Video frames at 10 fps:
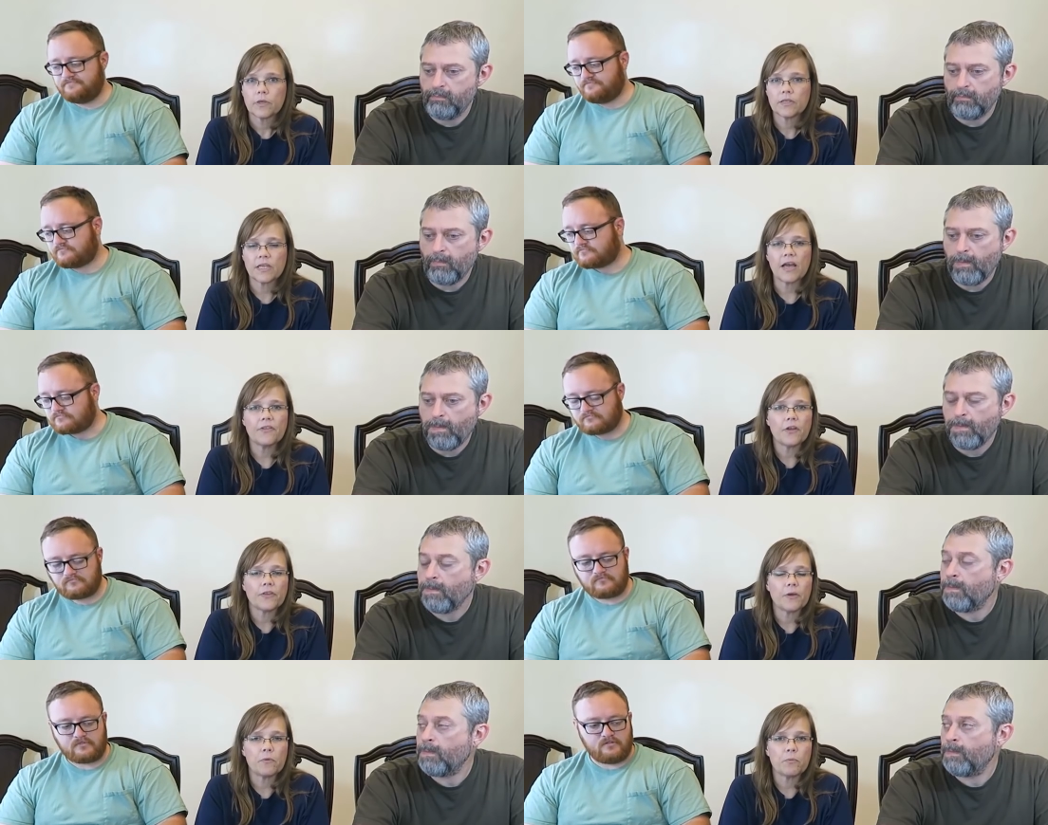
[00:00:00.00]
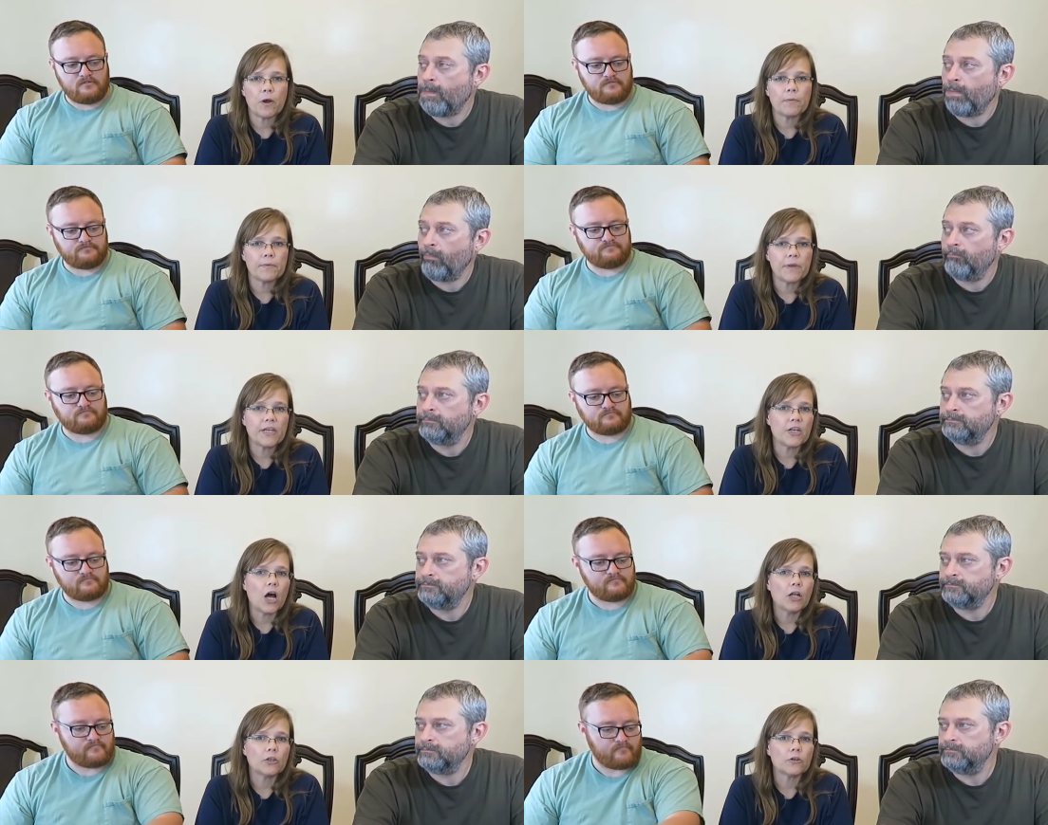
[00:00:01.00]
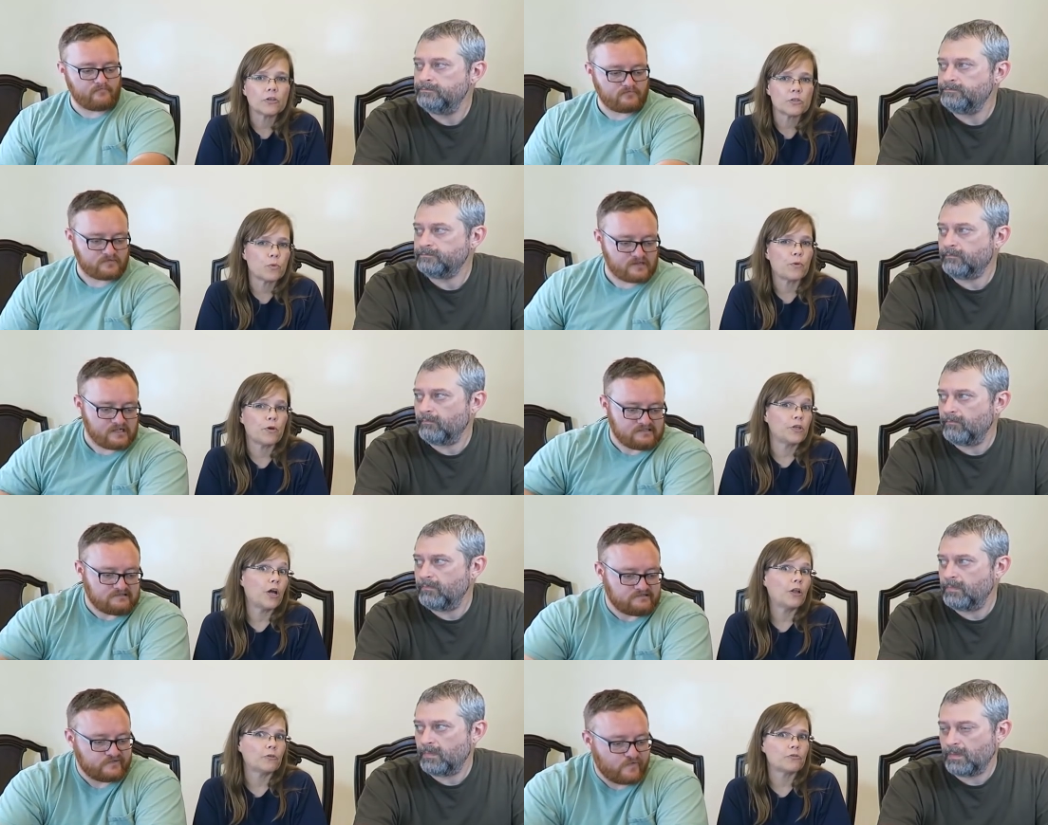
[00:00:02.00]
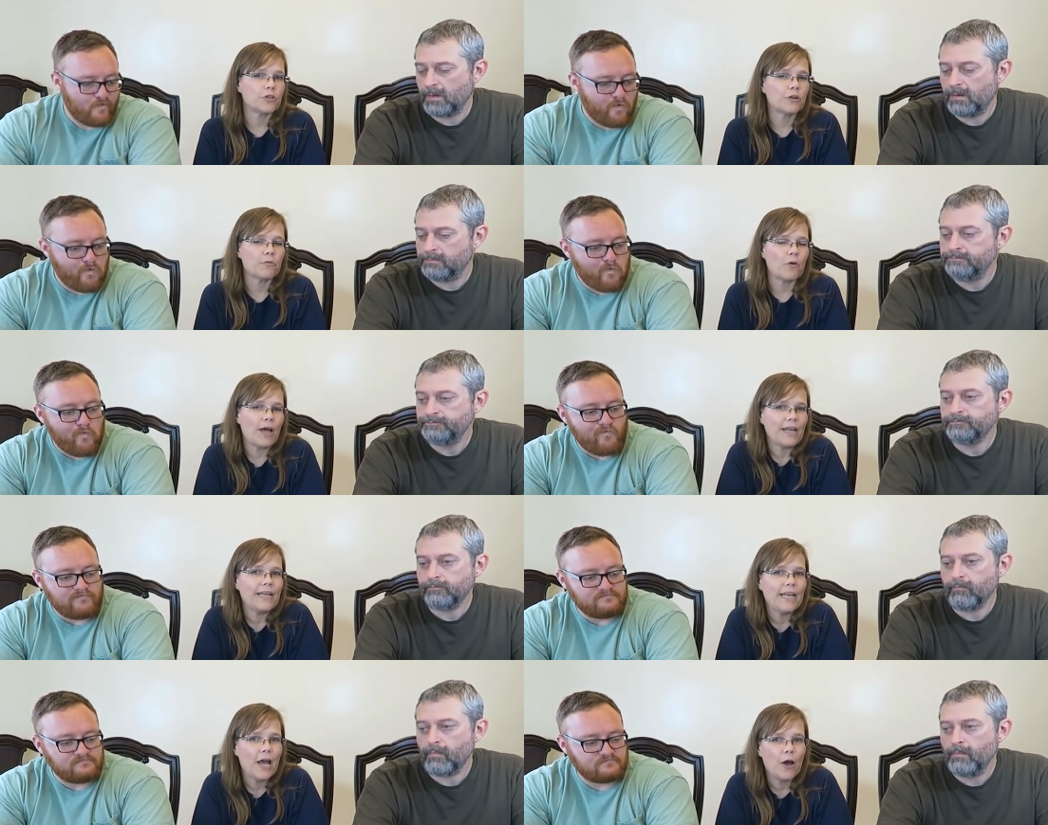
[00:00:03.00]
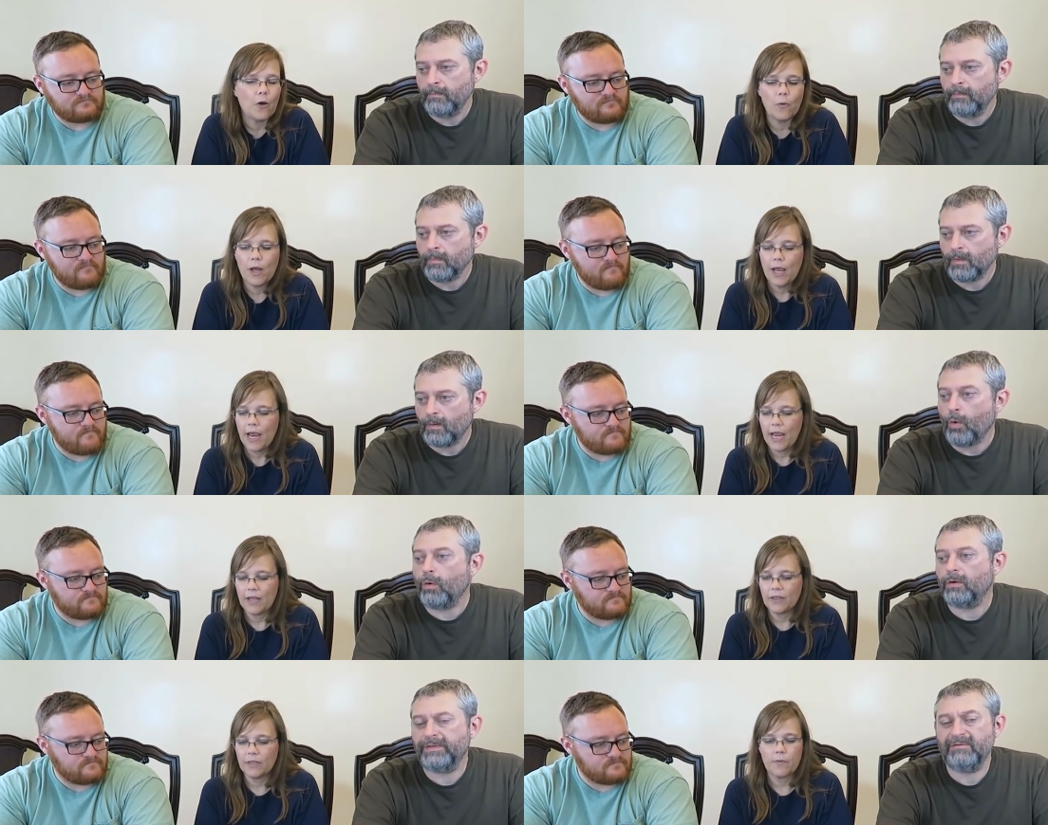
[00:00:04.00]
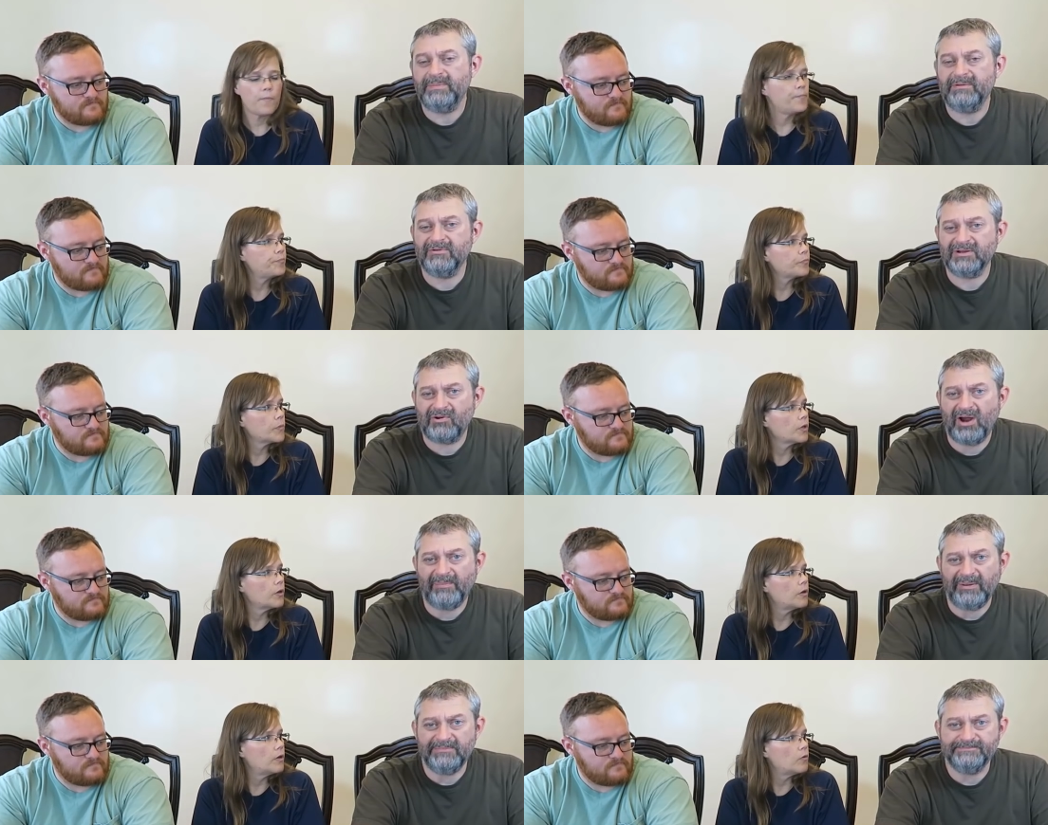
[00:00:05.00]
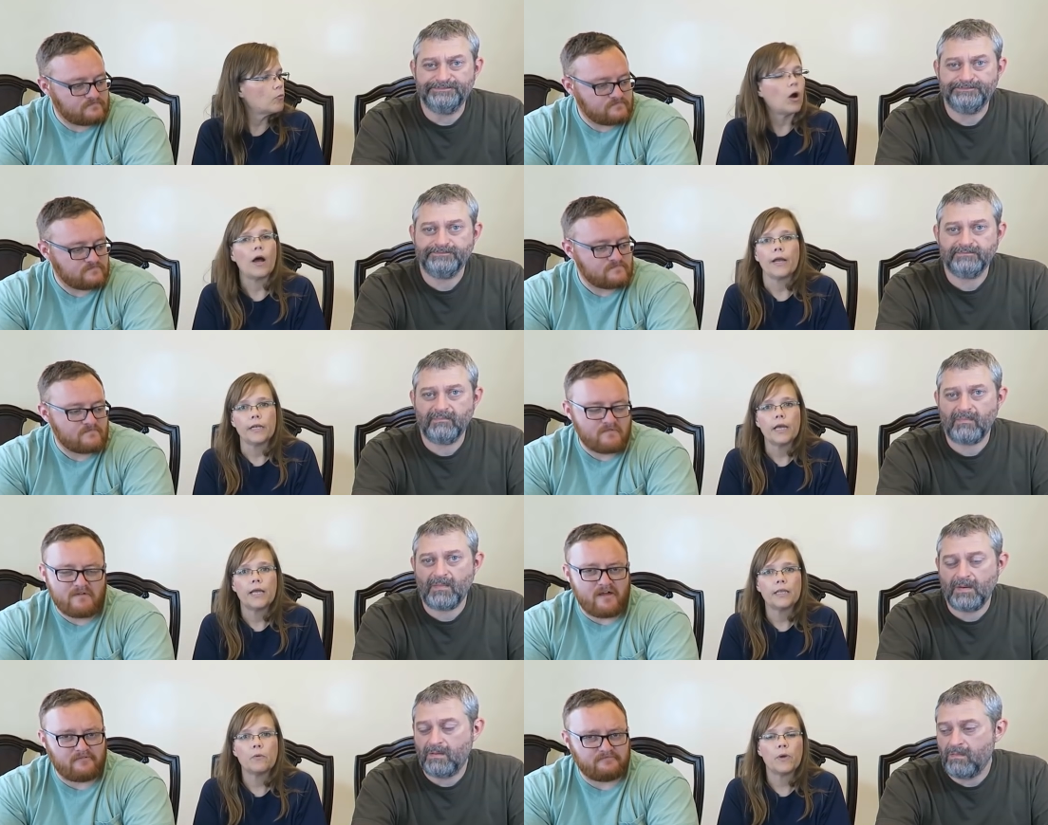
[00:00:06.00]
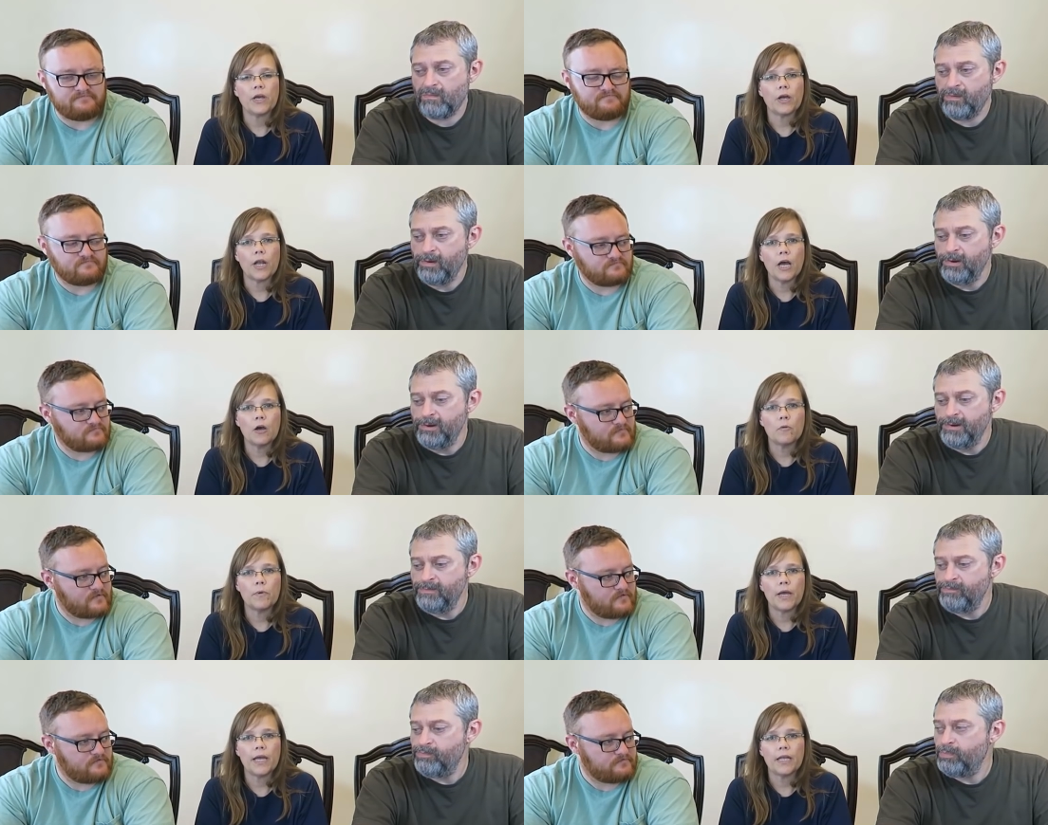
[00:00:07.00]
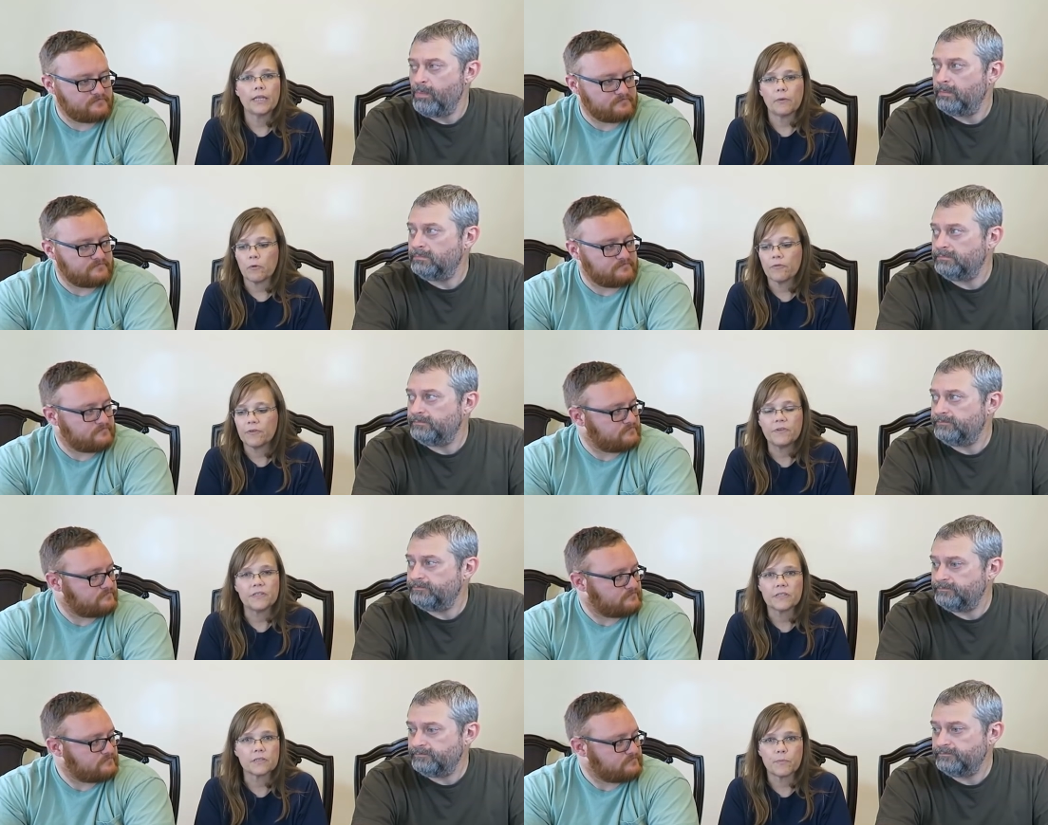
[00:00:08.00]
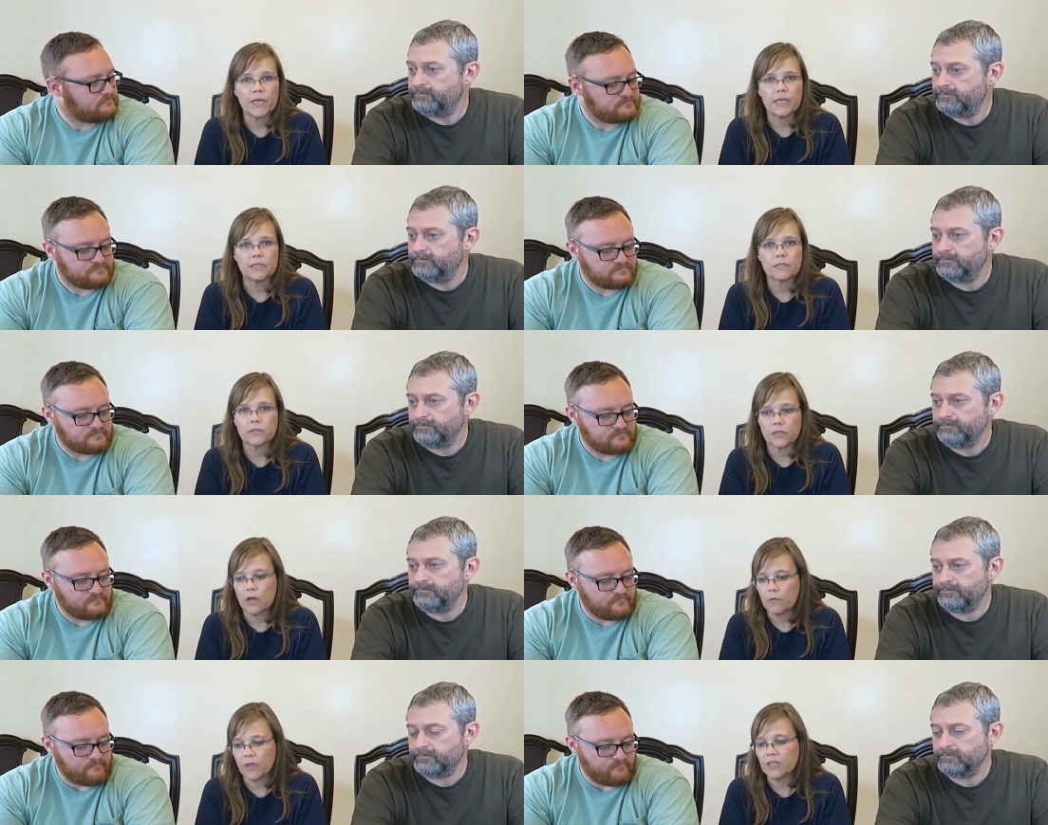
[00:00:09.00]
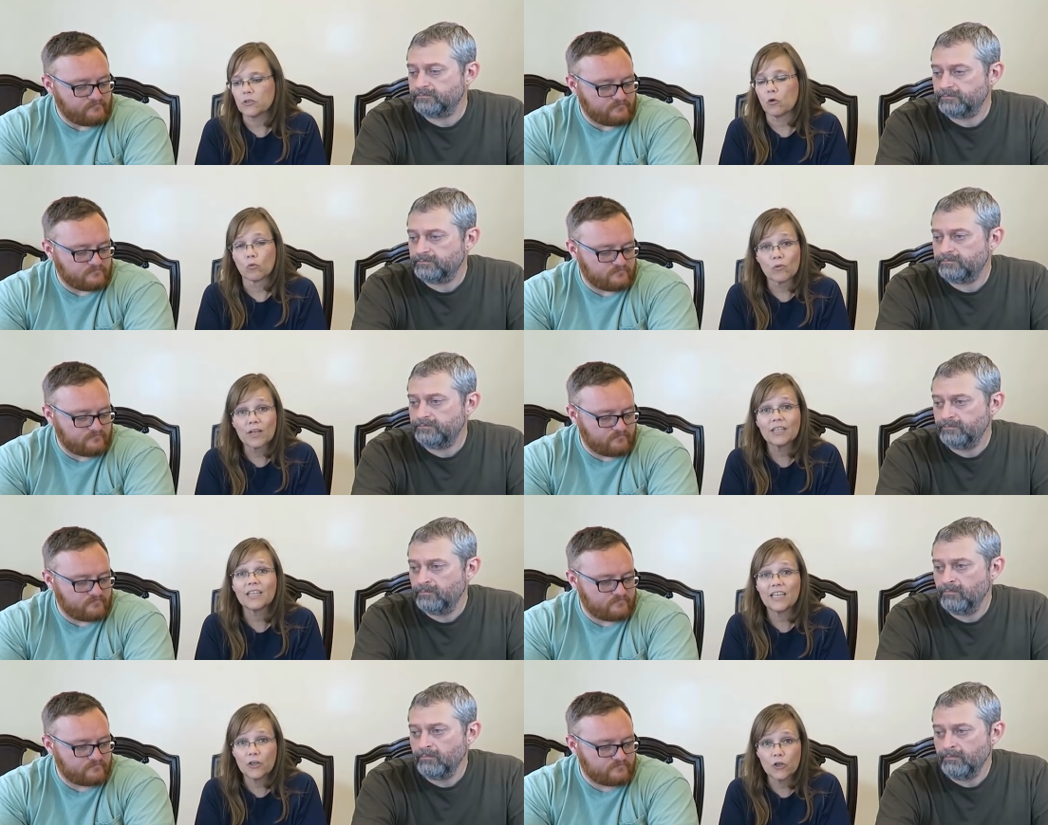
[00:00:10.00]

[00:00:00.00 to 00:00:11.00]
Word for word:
Speaker 1: Because I thought they would probably be a dollar because we were in Dollar General. I didn't know. And, or they
Speaker 2: would be really crappy.
Speaker 1: Right. And yeah. then we got home and they were 50 cents a piece. So that's a really